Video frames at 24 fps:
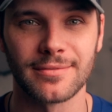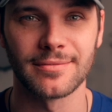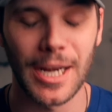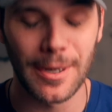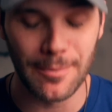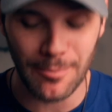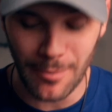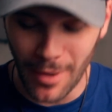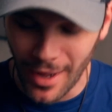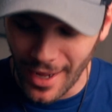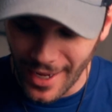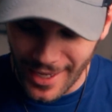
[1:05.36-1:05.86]

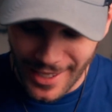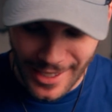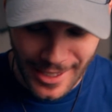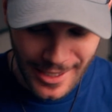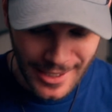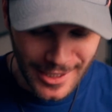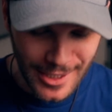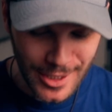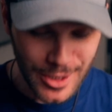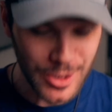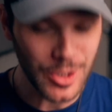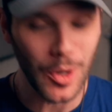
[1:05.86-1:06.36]
In my
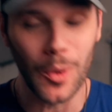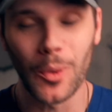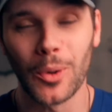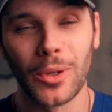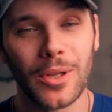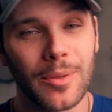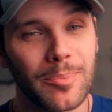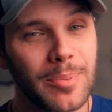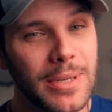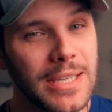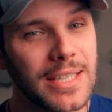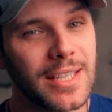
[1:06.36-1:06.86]

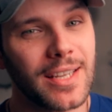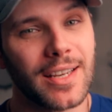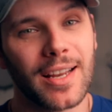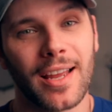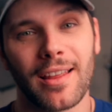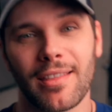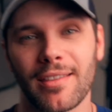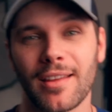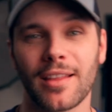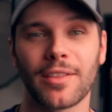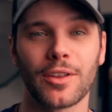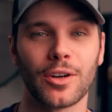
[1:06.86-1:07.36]
total opinion,
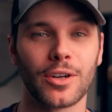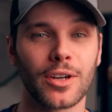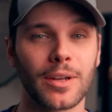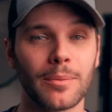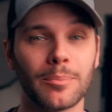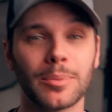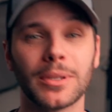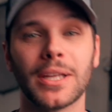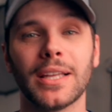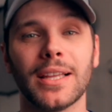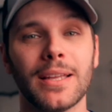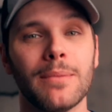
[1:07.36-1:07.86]
I think they're
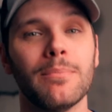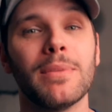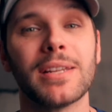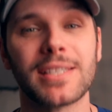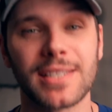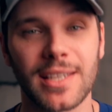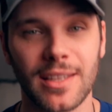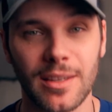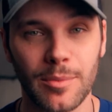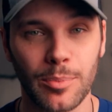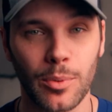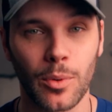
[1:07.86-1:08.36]
completely
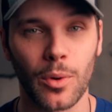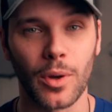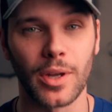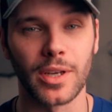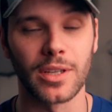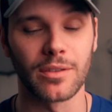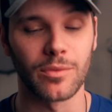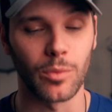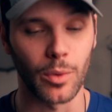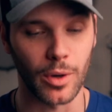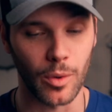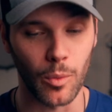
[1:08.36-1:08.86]
missing the
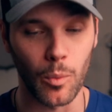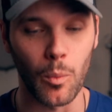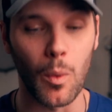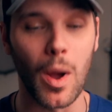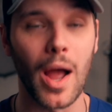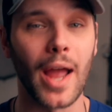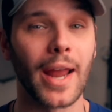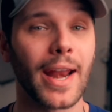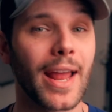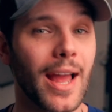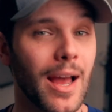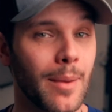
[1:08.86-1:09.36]
point of what a
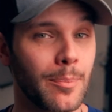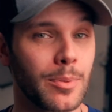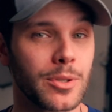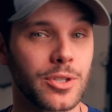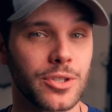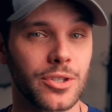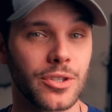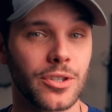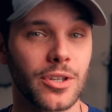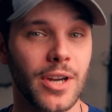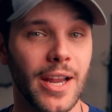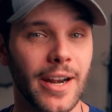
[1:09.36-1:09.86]
wide
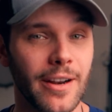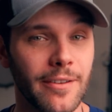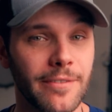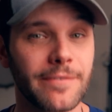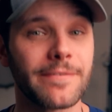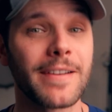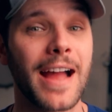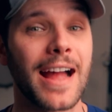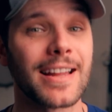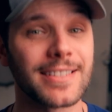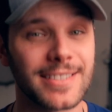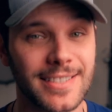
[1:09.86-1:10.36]
aperture and a
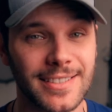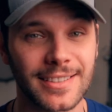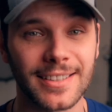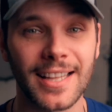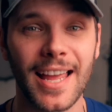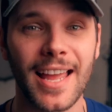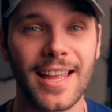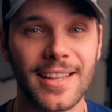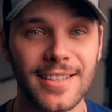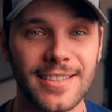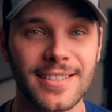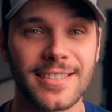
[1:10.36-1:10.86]
fast
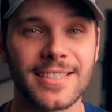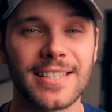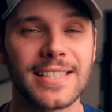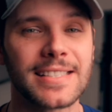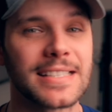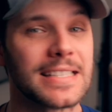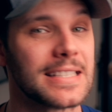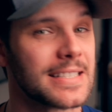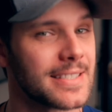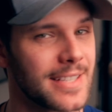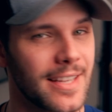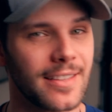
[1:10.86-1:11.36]
lens
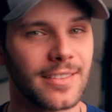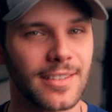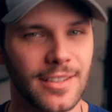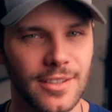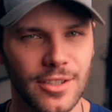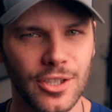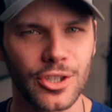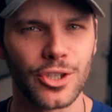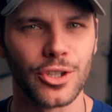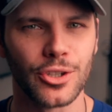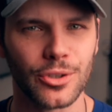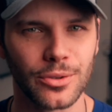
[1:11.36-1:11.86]
is intended
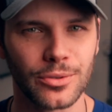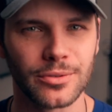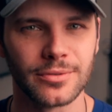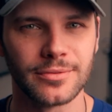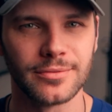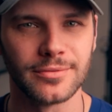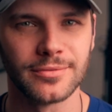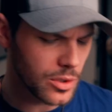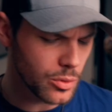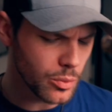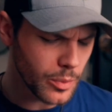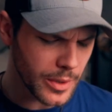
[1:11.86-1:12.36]
to do.
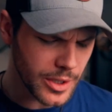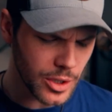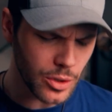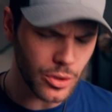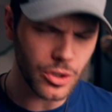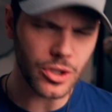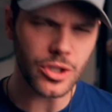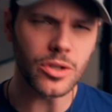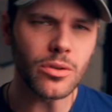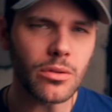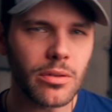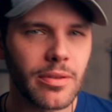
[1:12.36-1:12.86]
When you
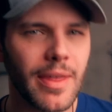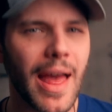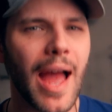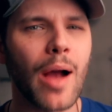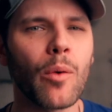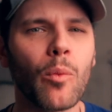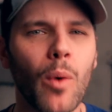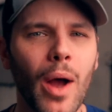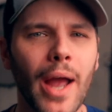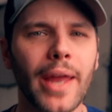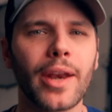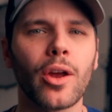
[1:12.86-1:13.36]
shoot
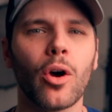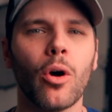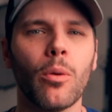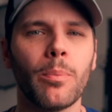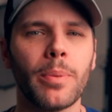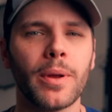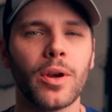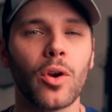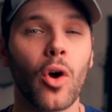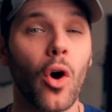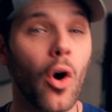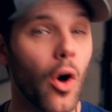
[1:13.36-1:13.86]
that wide
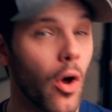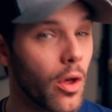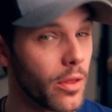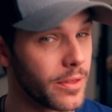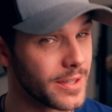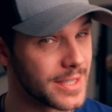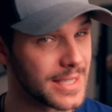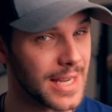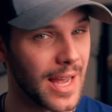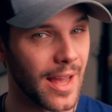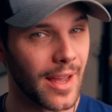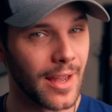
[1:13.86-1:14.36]
open all
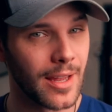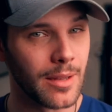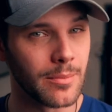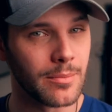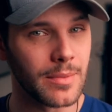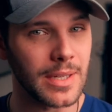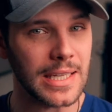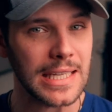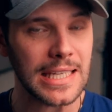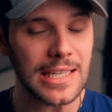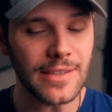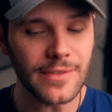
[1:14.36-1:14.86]
the
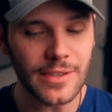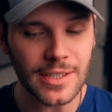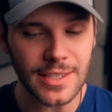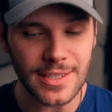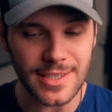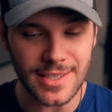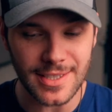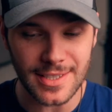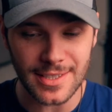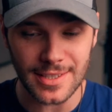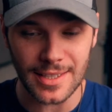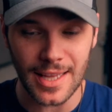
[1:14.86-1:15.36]
time, even a
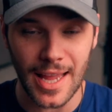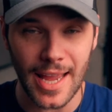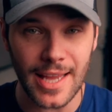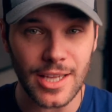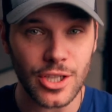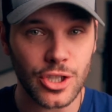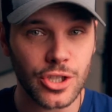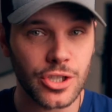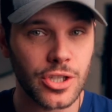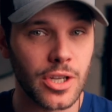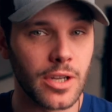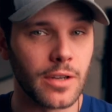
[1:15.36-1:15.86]

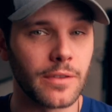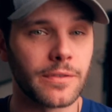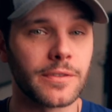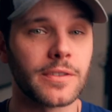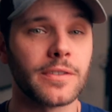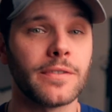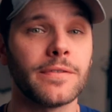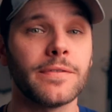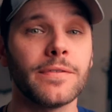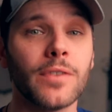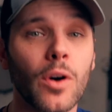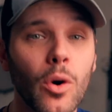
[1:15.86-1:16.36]
slight
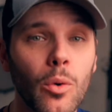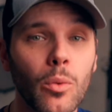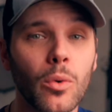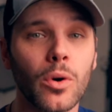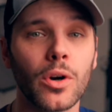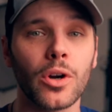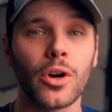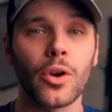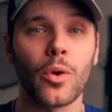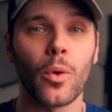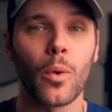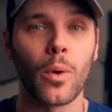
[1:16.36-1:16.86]
shift
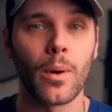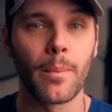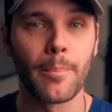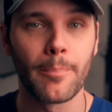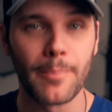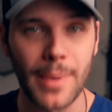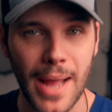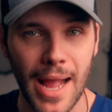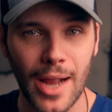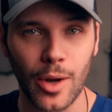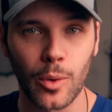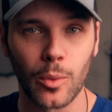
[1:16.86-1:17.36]
forward or
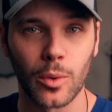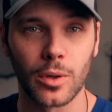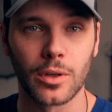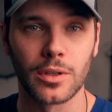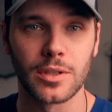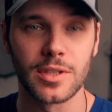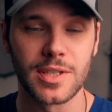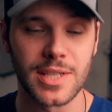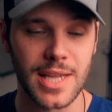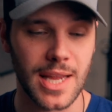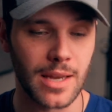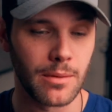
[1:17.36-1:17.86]

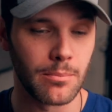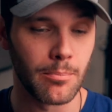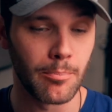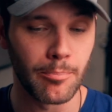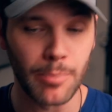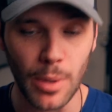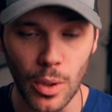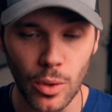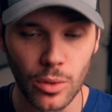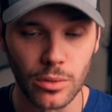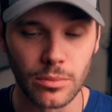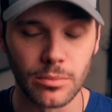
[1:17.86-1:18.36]
backwards and
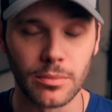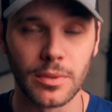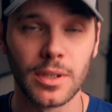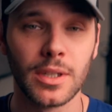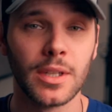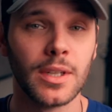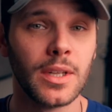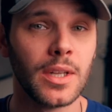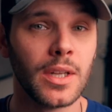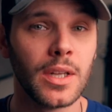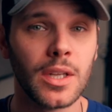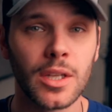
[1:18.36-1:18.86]
boom,
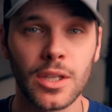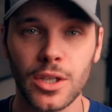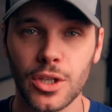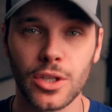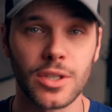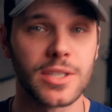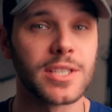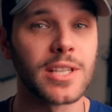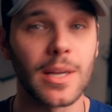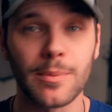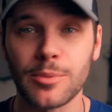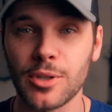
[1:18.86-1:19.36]

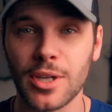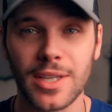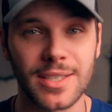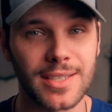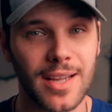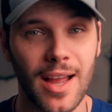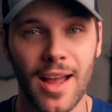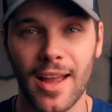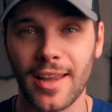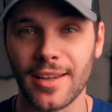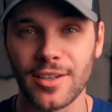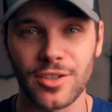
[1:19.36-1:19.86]
your subject's
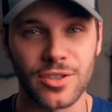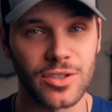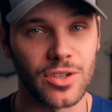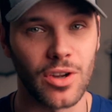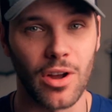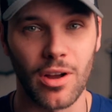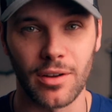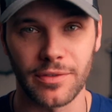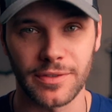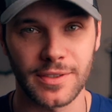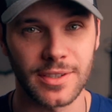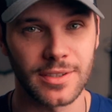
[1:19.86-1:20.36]
eye is
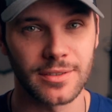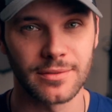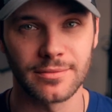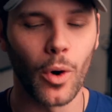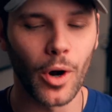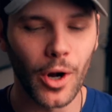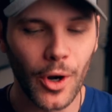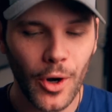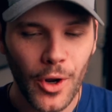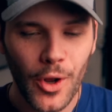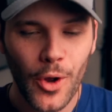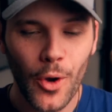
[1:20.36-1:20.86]
soft.
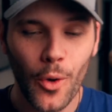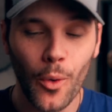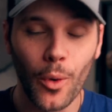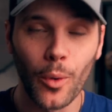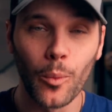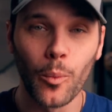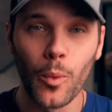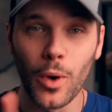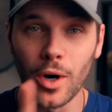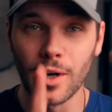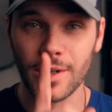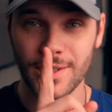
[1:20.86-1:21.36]

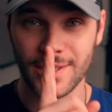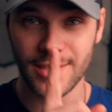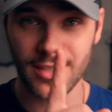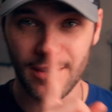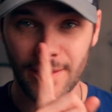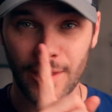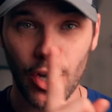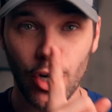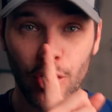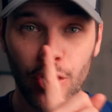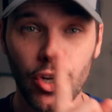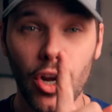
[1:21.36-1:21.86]
Or worse,
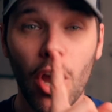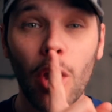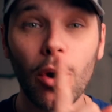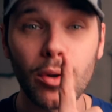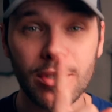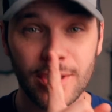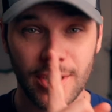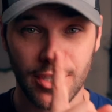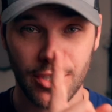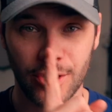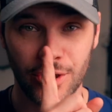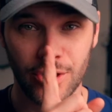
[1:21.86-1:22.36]
their
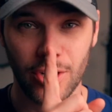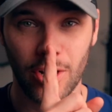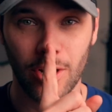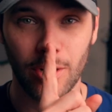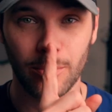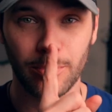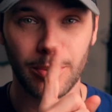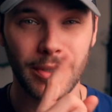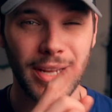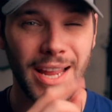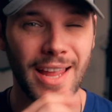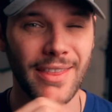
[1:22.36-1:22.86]
nose is
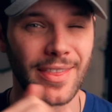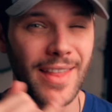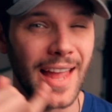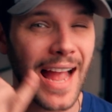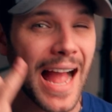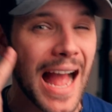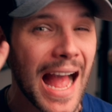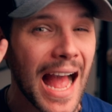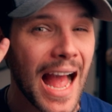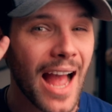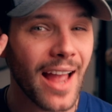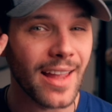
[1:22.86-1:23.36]
sharp and
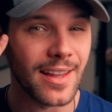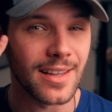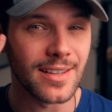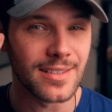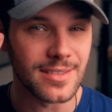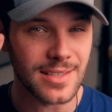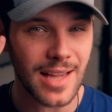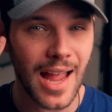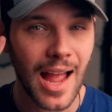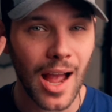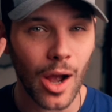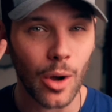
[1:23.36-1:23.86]
the eye
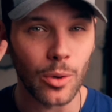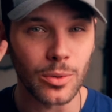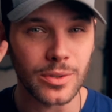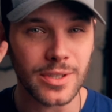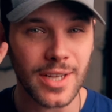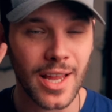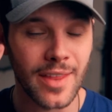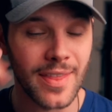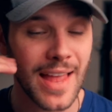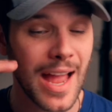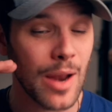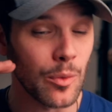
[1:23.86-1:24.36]
is out.
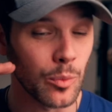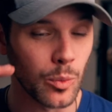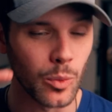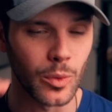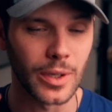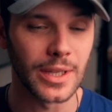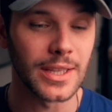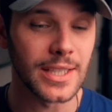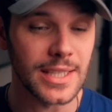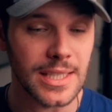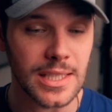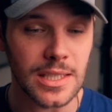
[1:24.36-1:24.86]
And that
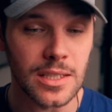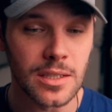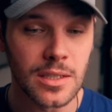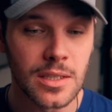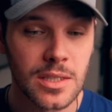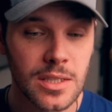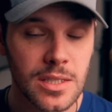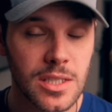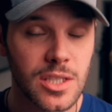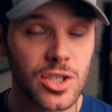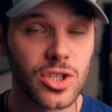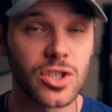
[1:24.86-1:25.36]
really
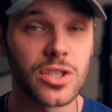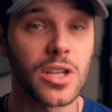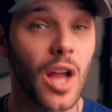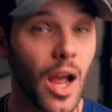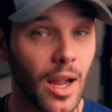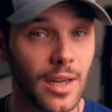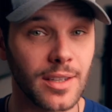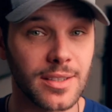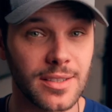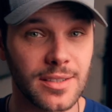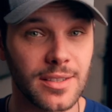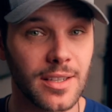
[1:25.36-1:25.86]

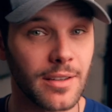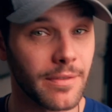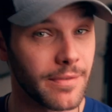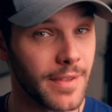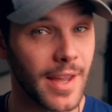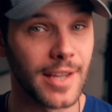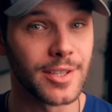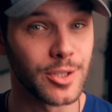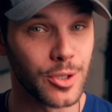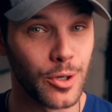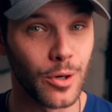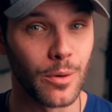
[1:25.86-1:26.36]
sucks if
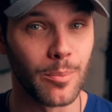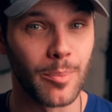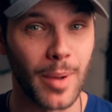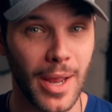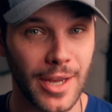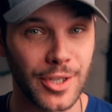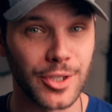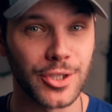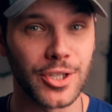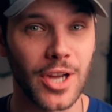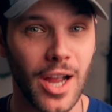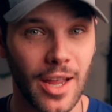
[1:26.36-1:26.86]
that's your
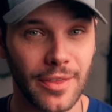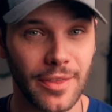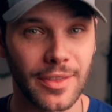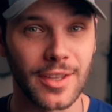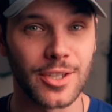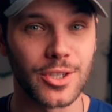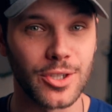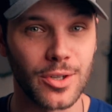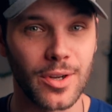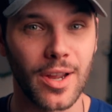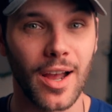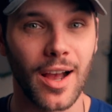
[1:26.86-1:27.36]
best shot
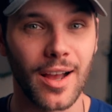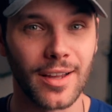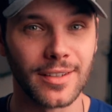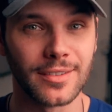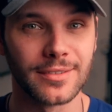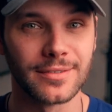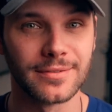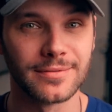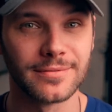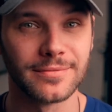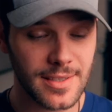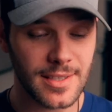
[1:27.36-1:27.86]
that you got.
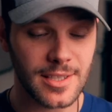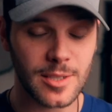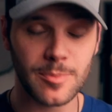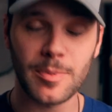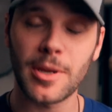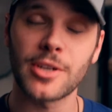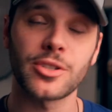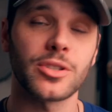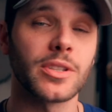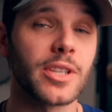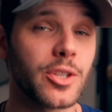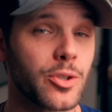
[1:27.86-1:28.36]
This is
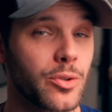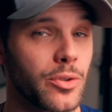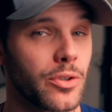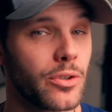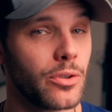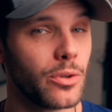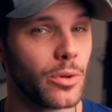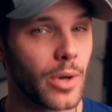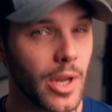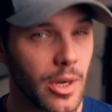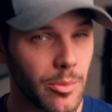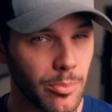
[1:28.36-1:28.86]
especially
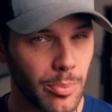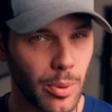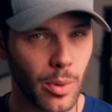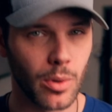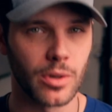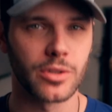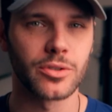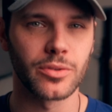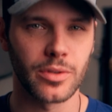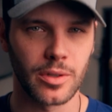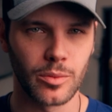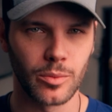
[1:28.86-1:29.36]
true in
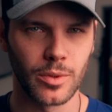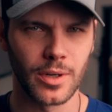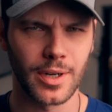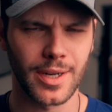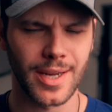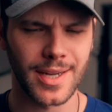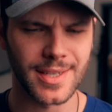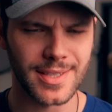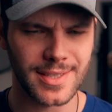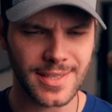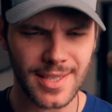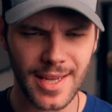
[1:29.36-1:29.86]
portrait work.
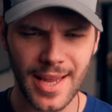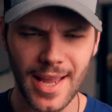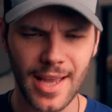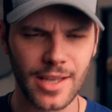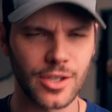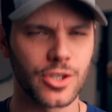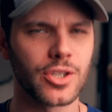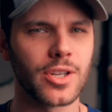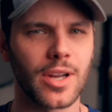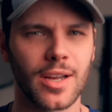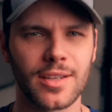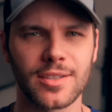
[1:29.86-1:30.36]
I see
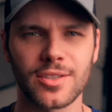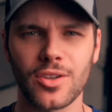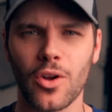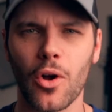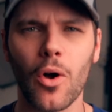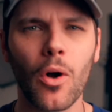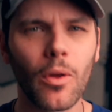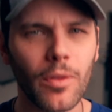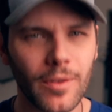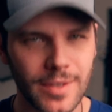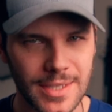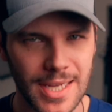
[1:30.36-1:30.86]
headshots
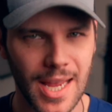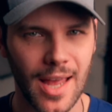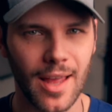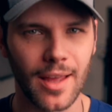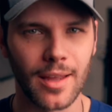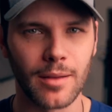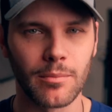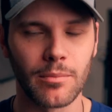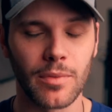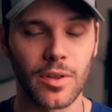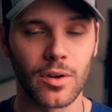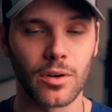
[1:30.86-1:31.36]
all the
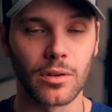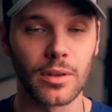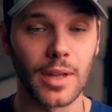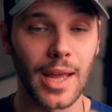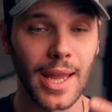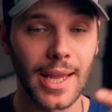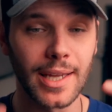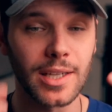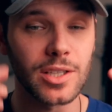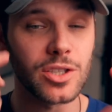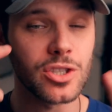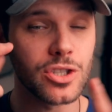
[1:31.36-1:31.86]
time that are
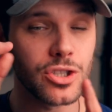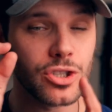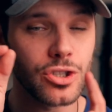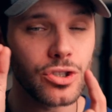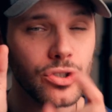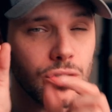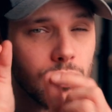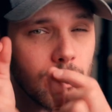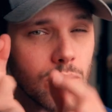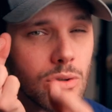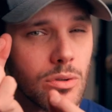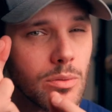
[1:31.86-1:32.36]
like
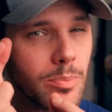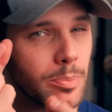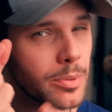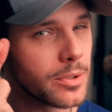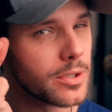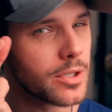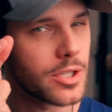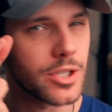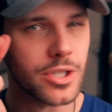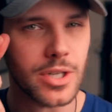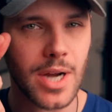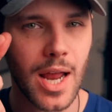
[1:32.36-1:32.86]

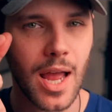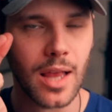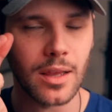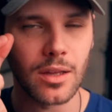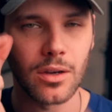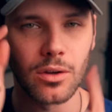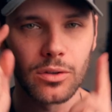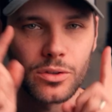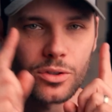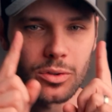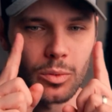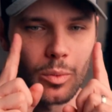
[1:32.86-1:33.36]
super
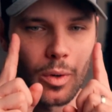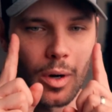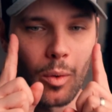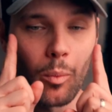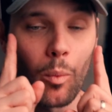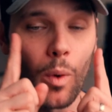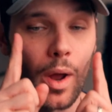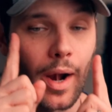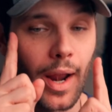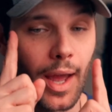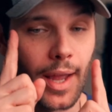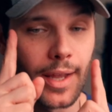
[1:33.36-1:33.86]
shallow to where
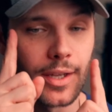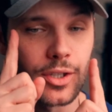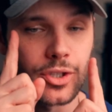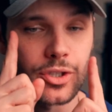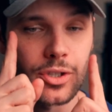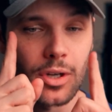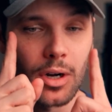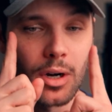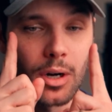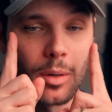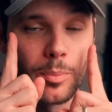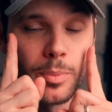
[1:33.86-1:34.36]
one eye is
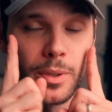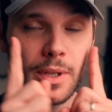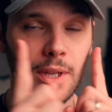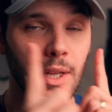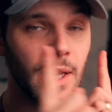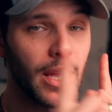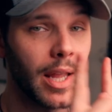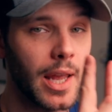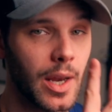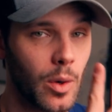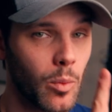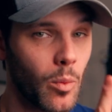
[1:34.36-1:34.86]
sharp
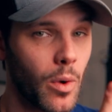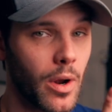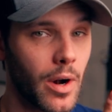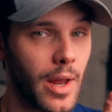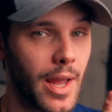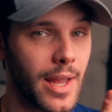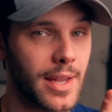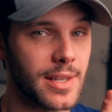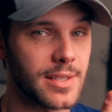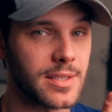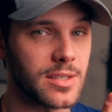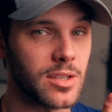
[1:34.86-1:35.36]
and one
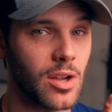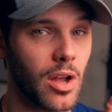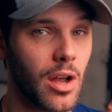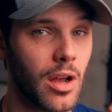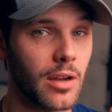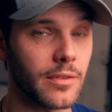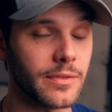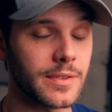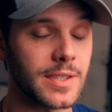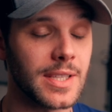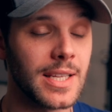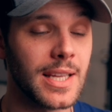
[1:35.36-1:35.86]
eye is
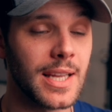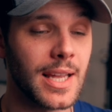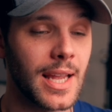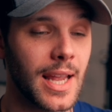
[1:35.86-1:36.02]
soft.